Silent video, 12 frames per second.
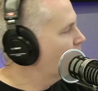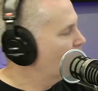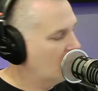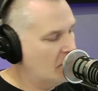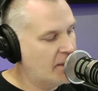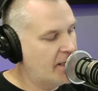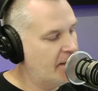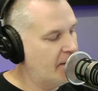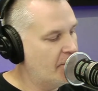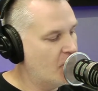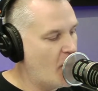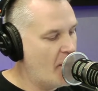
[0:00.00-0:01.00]
I got
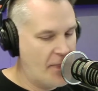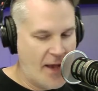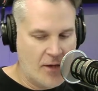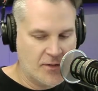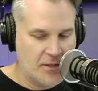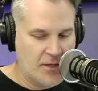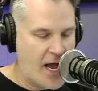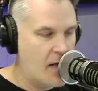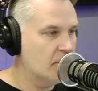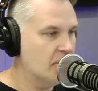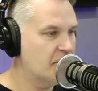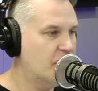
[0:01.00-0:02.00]
another $1,000
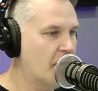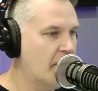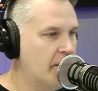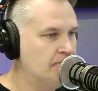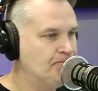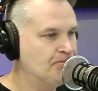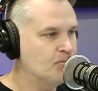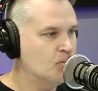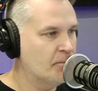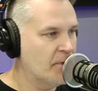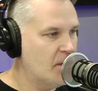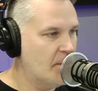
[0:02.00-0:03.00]
for you
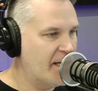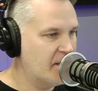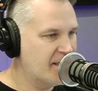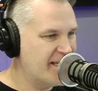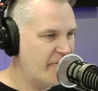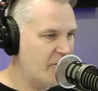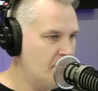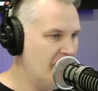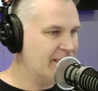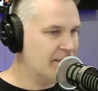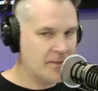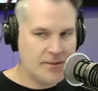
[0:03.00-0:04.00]
in about 7
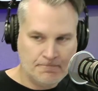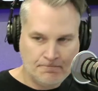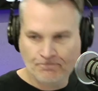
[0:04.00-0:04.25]
minutes.